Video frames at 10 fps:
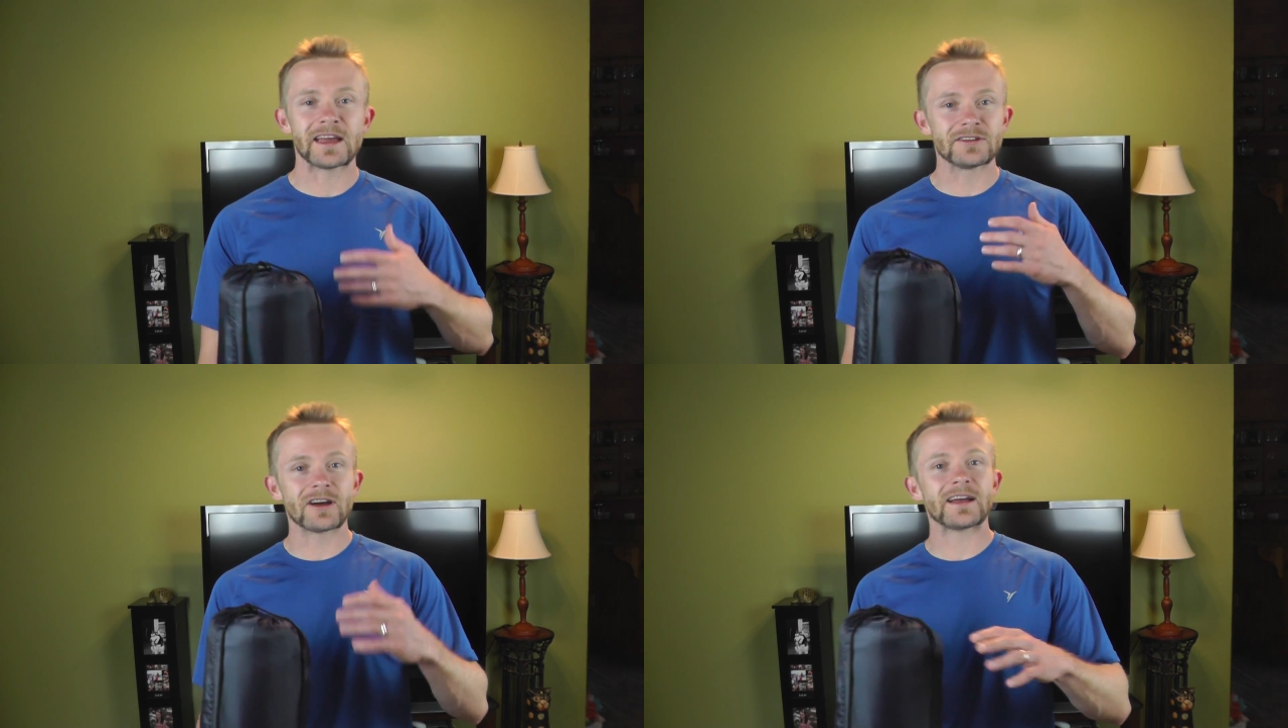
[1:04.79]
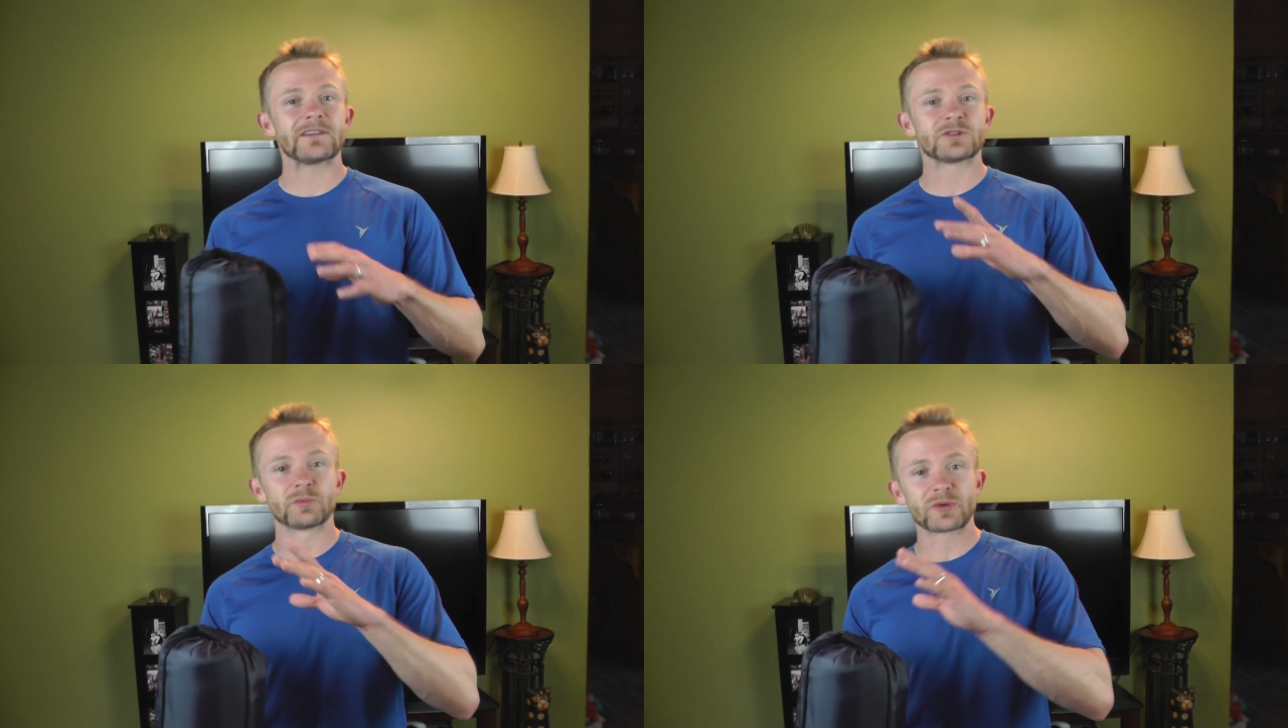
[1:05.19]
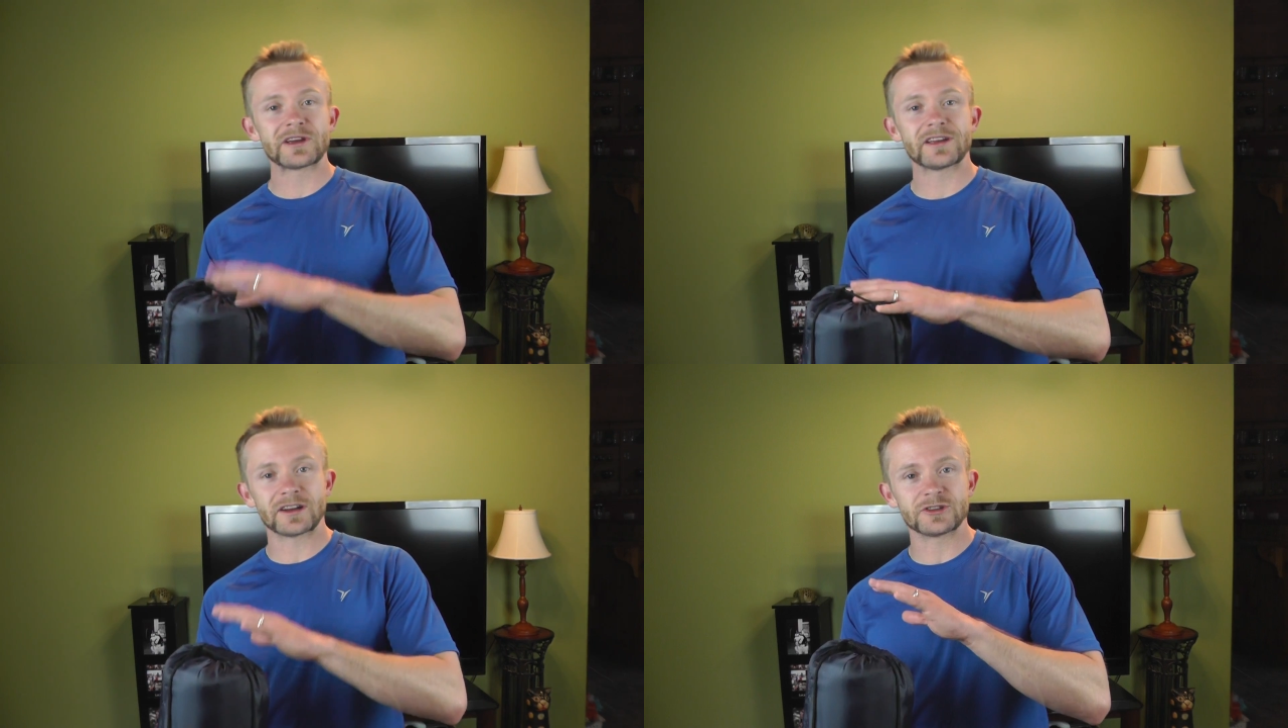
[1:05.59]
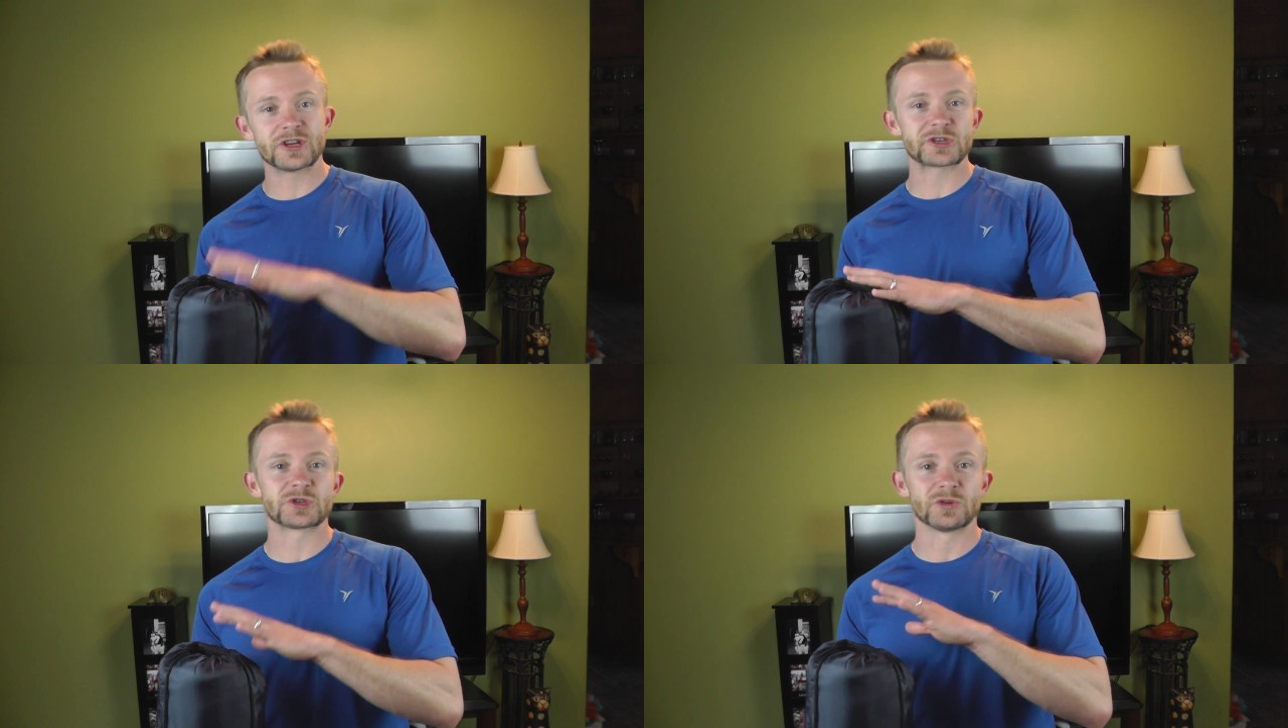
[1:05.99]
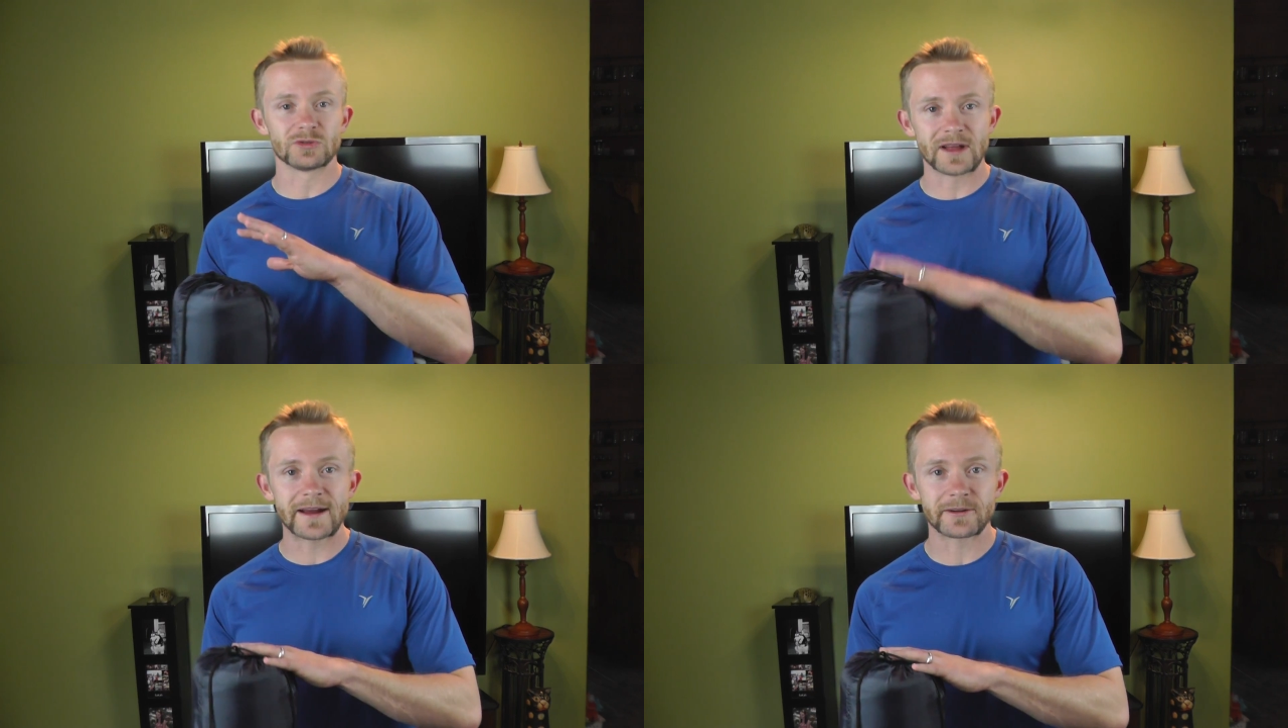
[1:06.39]
and not have to bring an
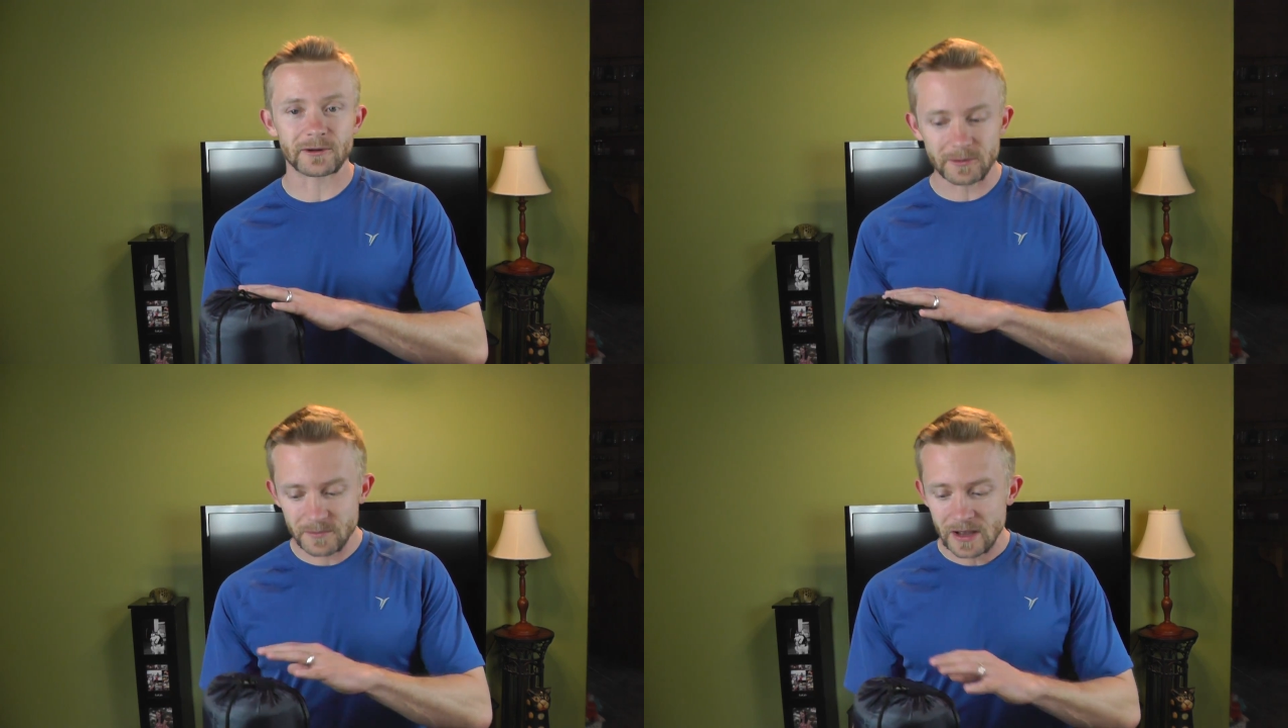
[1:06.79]
additional liner.